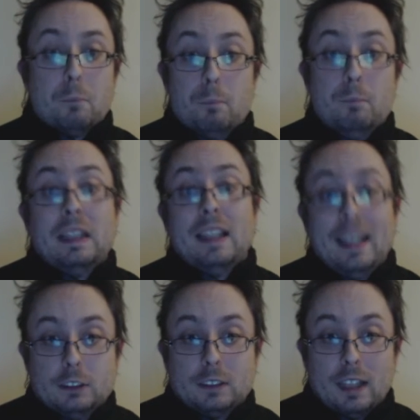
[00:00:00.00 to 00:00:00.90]
In
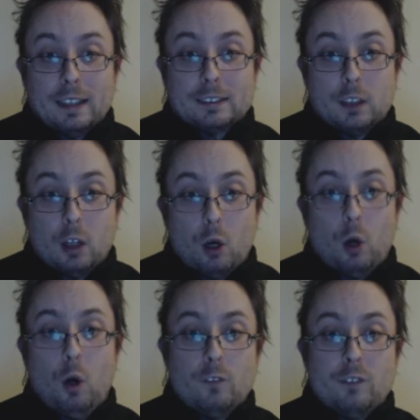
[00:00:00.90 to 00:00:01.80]
Middle Asian dialects
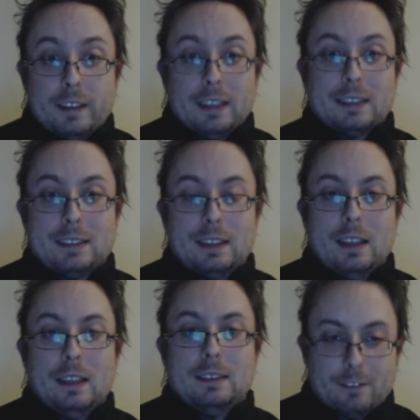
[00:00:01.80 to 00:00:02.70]
of this
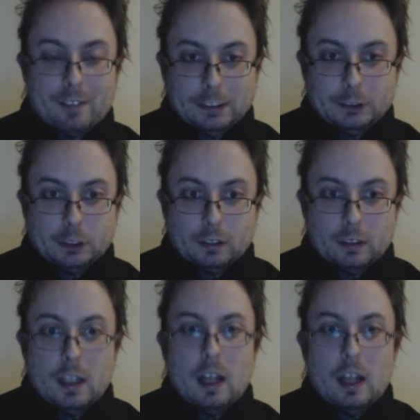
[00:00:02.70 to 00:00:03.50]
derivation,